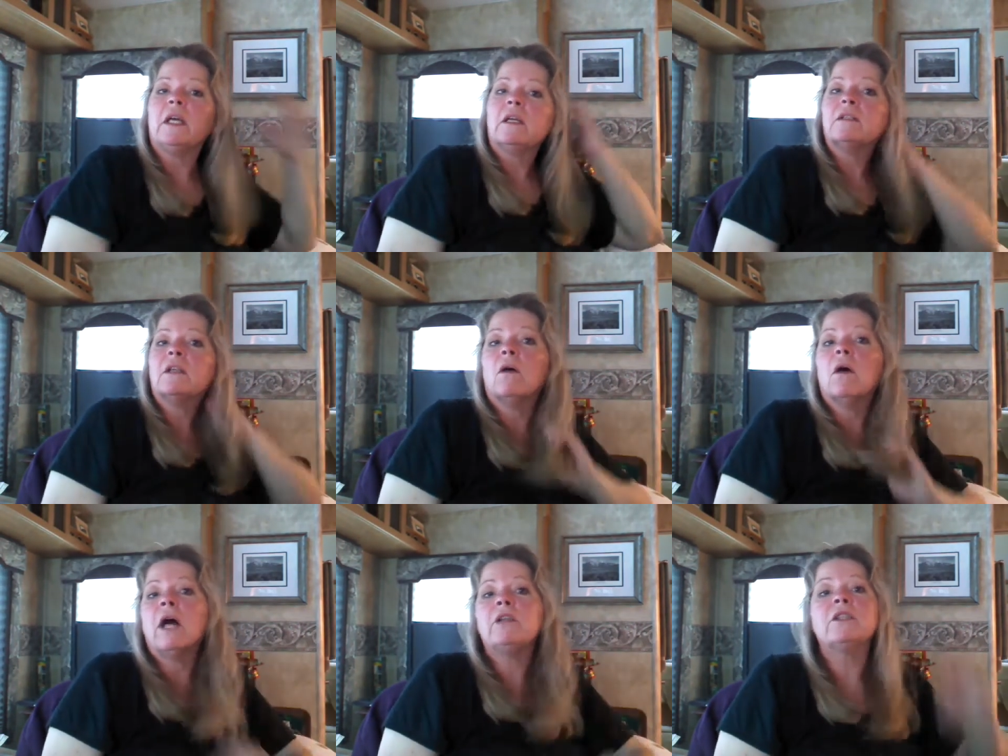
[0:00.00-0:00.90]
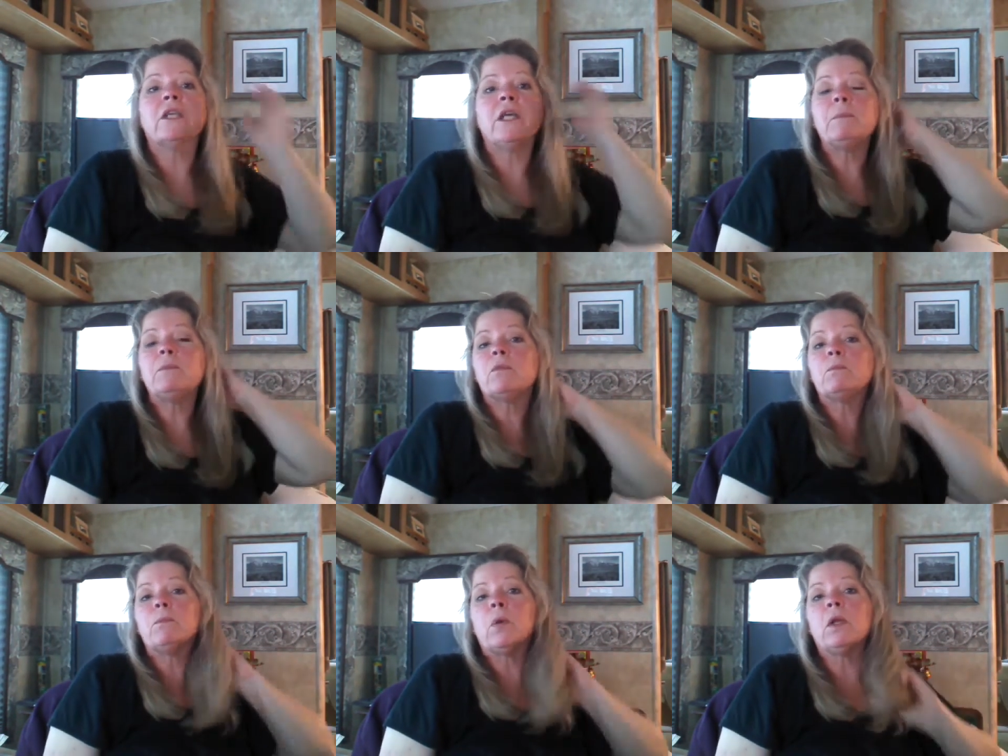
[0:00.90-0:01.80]
So I just keep
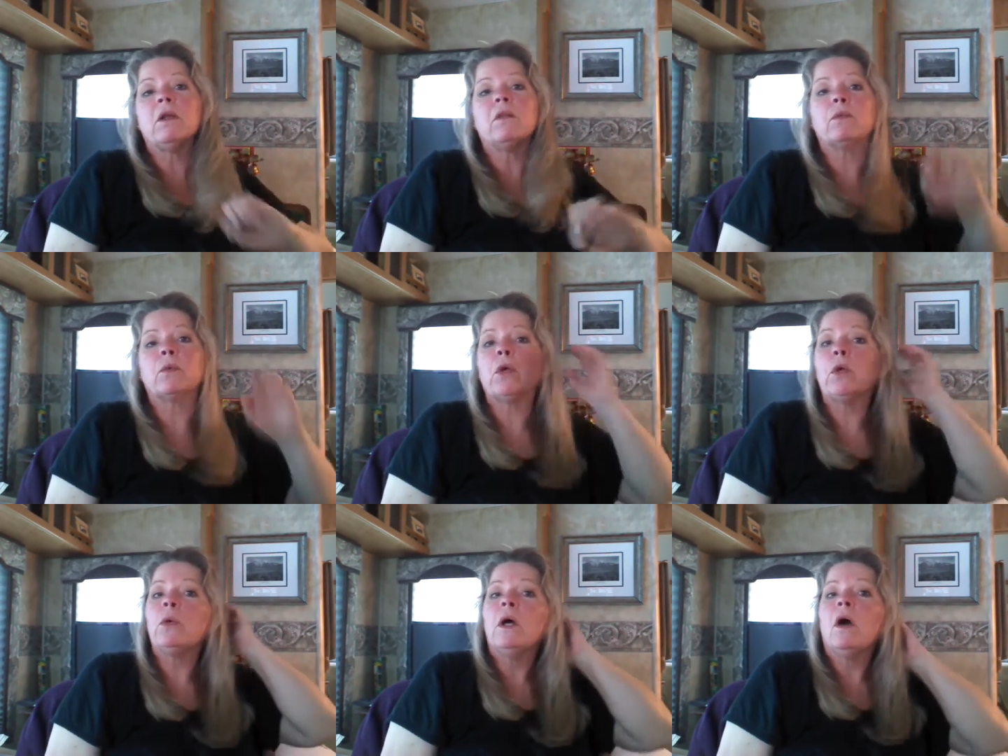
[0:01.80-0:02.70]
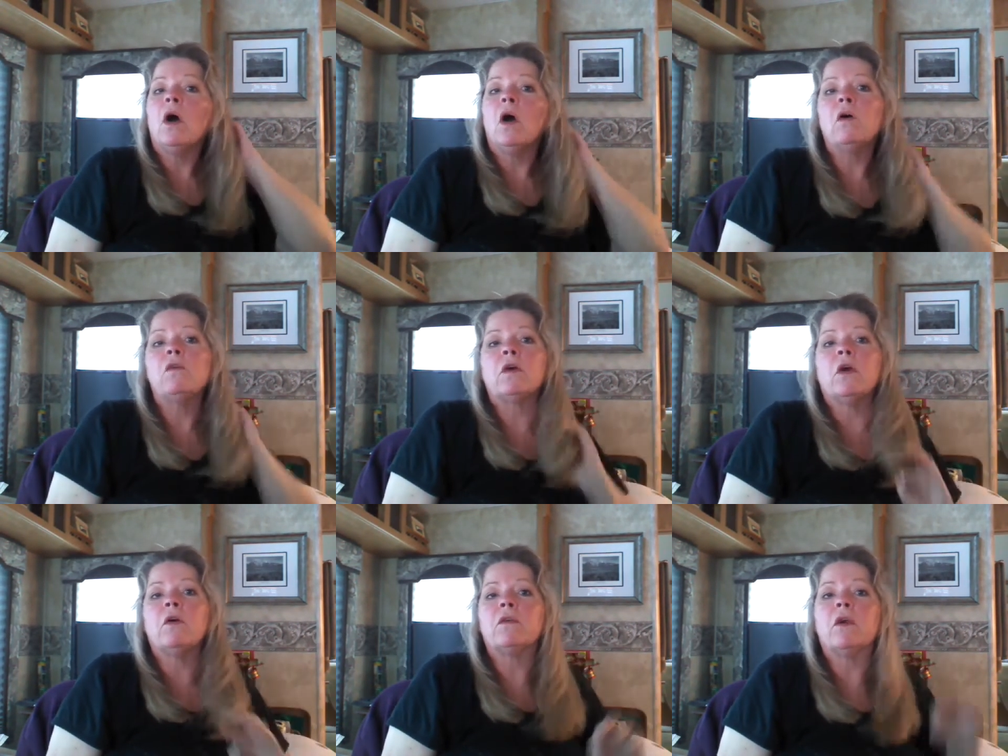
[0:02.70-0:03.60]
pulling it through over and
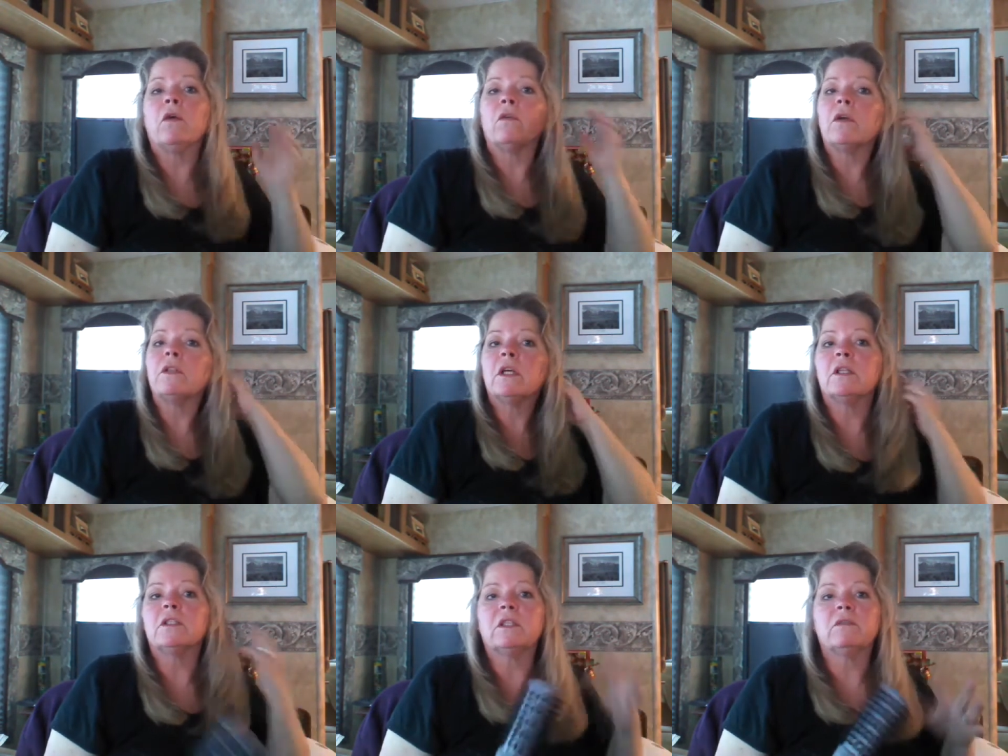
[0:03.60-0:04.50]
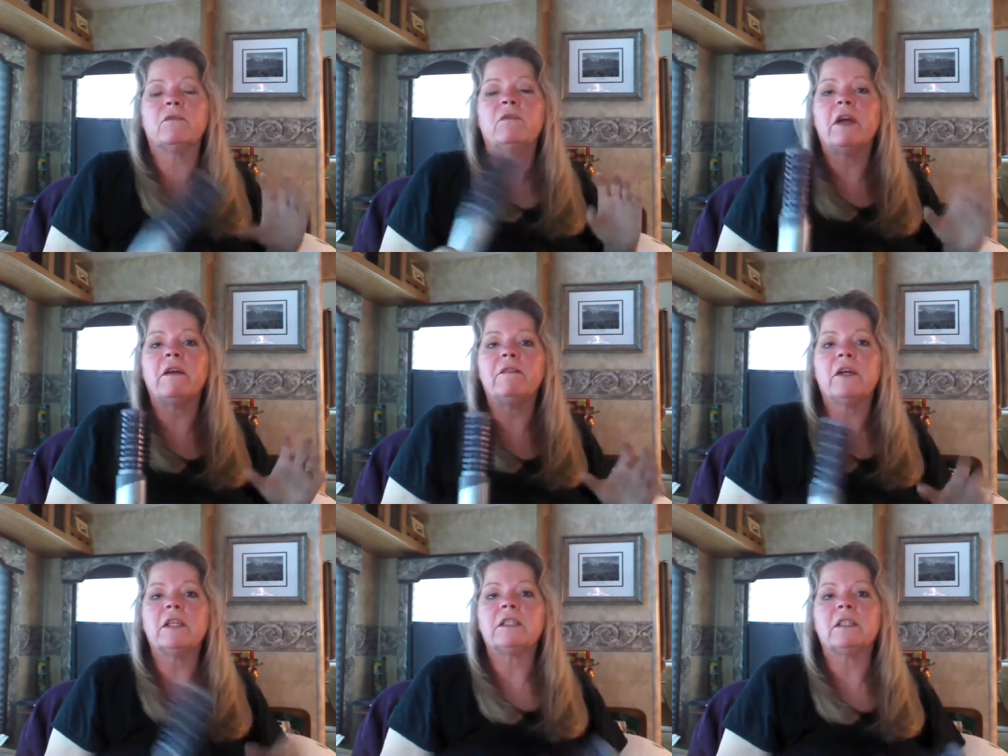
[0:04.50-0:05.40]
over until it's very
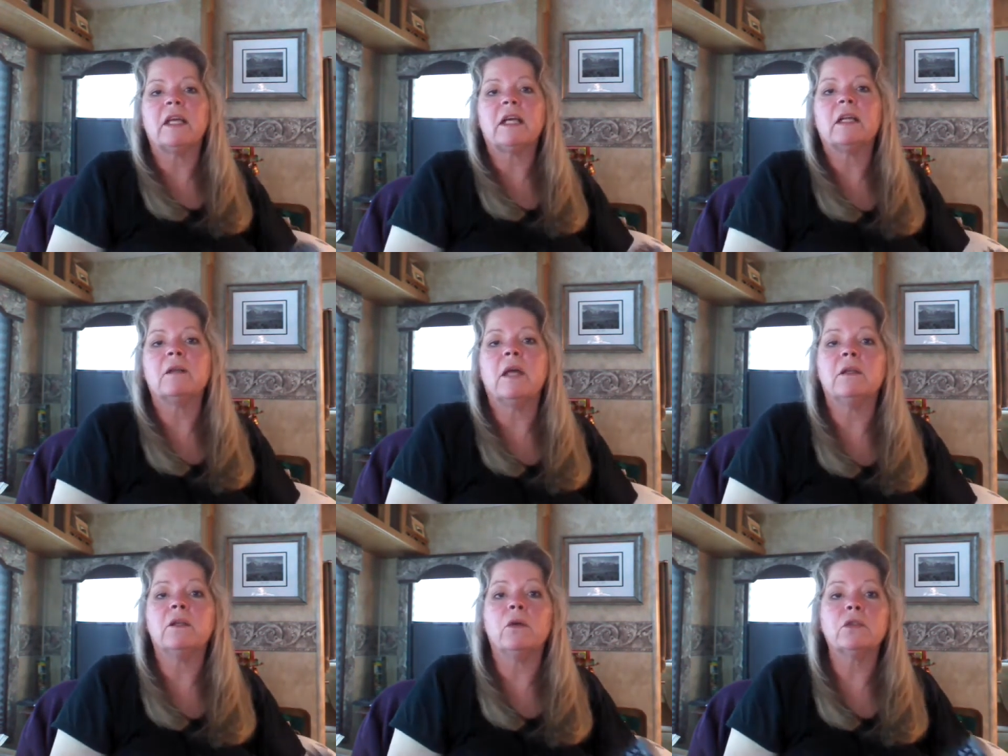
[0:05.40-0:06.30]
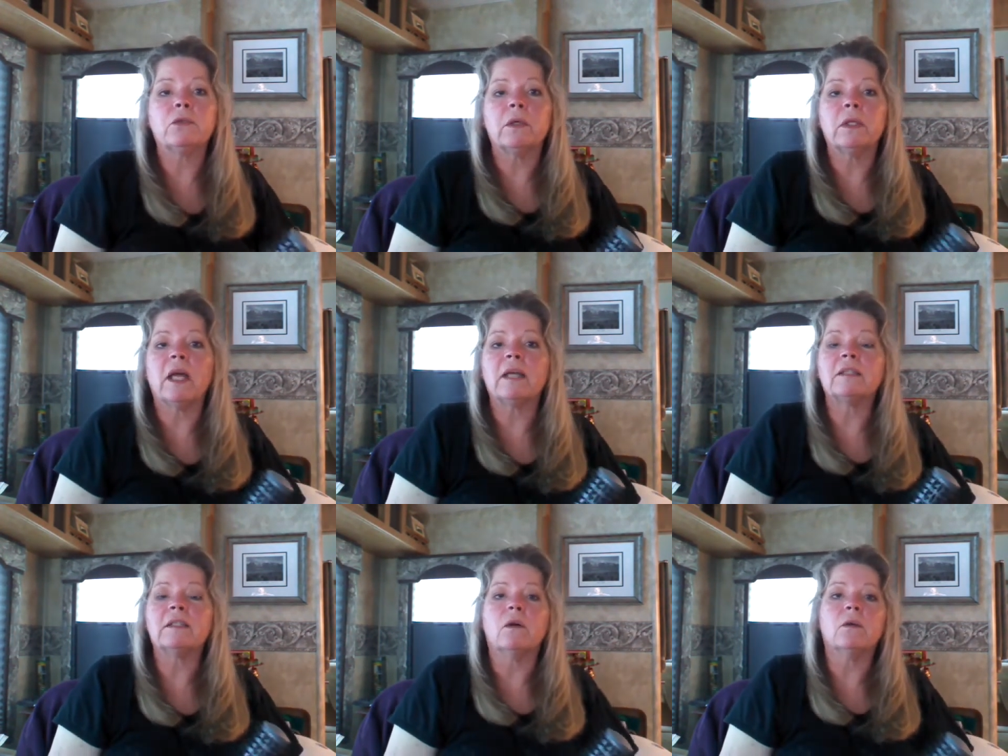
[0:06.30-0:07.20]
slick and goes through it like silk.